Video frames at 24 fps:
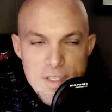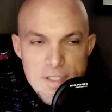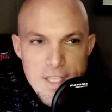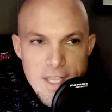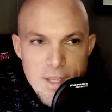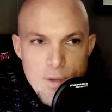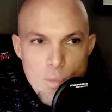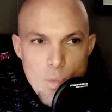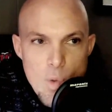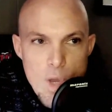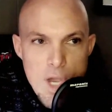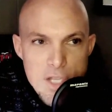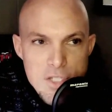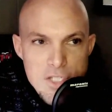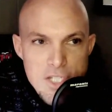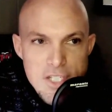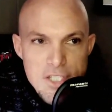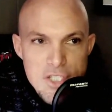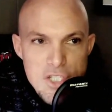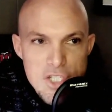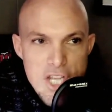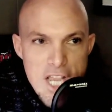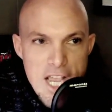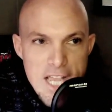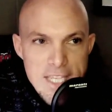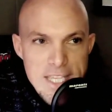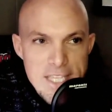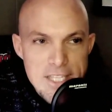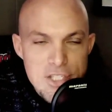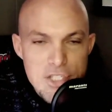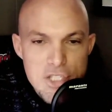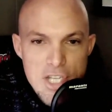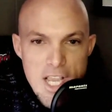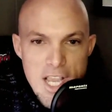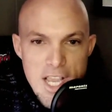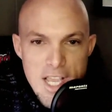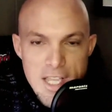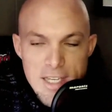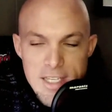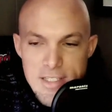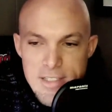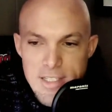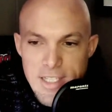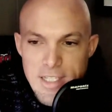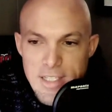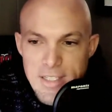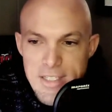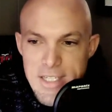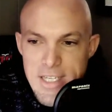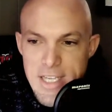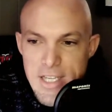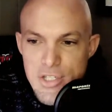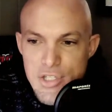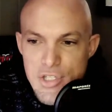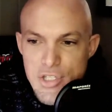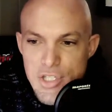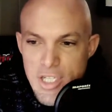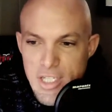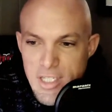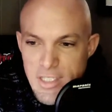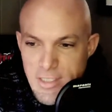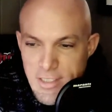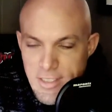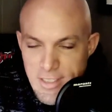like watching Jackie Chan. He's like a ninja.